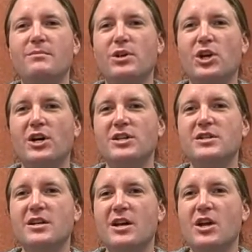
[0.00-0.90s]

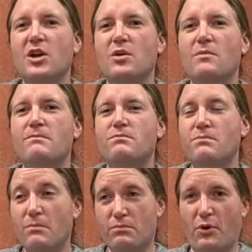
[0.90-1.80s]
because
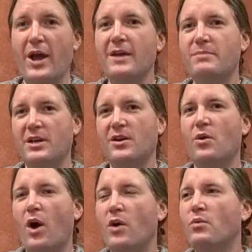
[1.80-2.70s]
bread, being
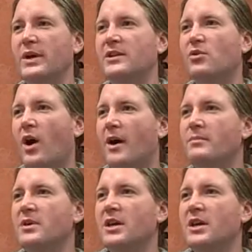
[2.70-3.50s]
a wheat crop,